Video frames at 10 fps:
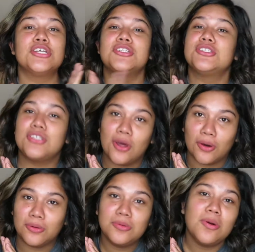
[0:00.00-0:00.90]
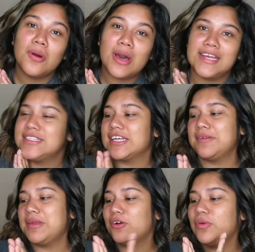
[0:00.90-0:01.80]
So it's going to
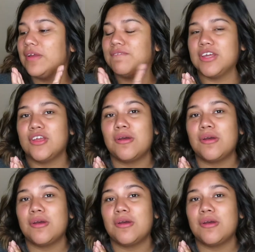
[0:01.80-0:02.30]
be a quick video.